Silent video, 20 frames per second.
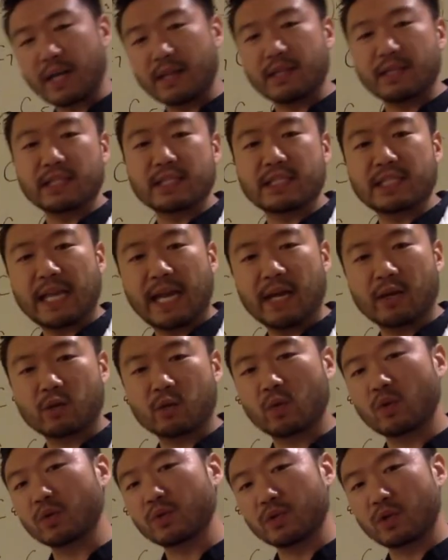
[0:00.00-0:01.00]
and the
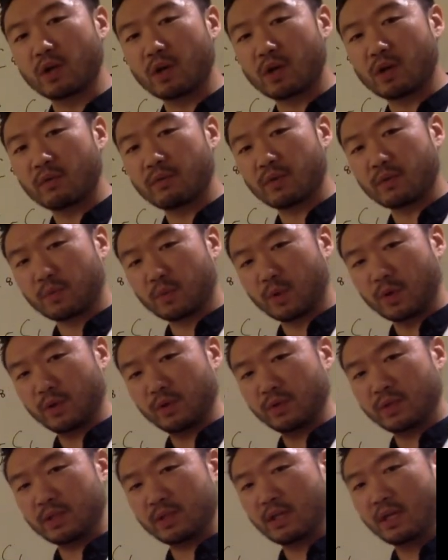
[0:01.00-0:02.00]
sacral nerve
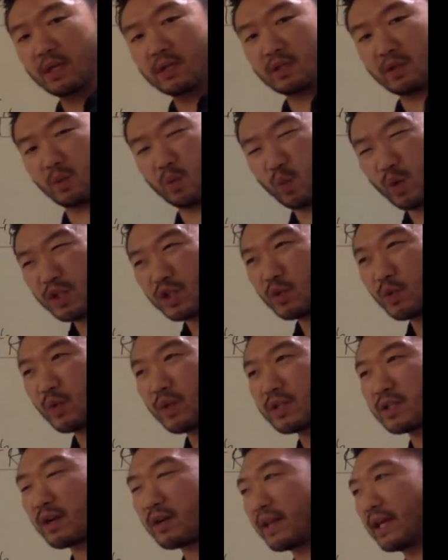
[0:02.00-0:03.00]
roots. So which
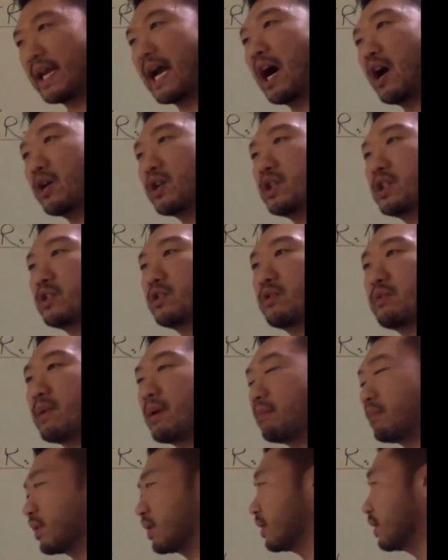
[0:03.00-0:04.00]
ones are they? How can you
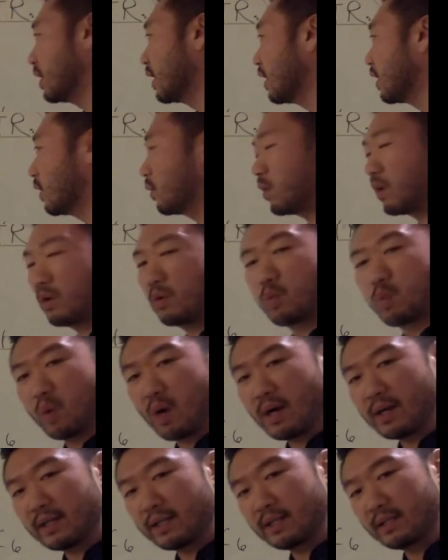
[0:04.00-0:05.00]
remember? Well,
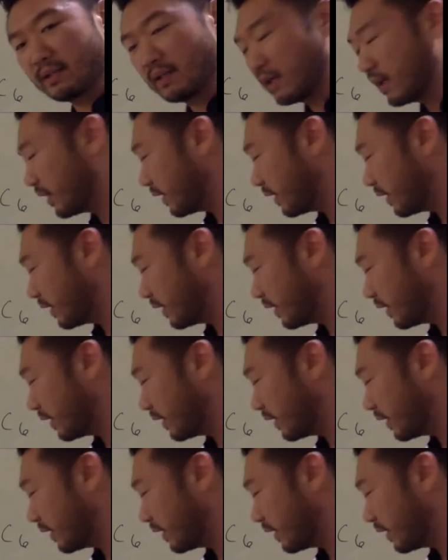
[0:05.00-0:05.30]
one